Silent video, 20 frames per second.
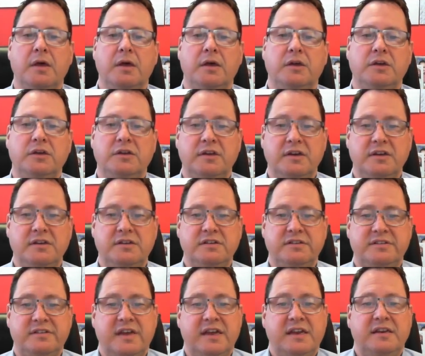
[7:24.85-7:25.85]
You need to
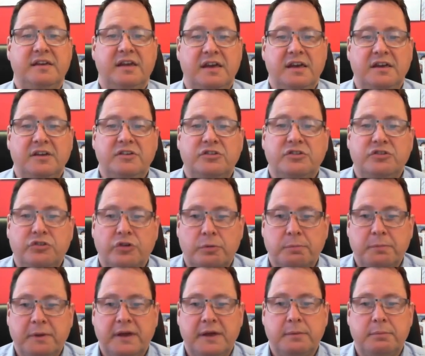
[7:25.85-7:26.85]
send each
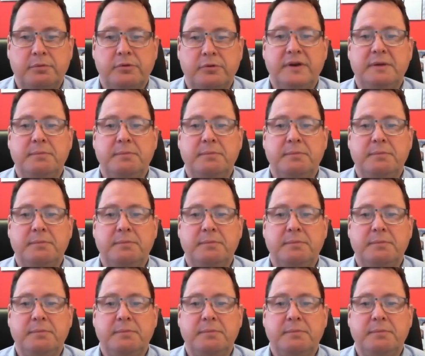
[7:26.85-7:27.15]
JobKeeper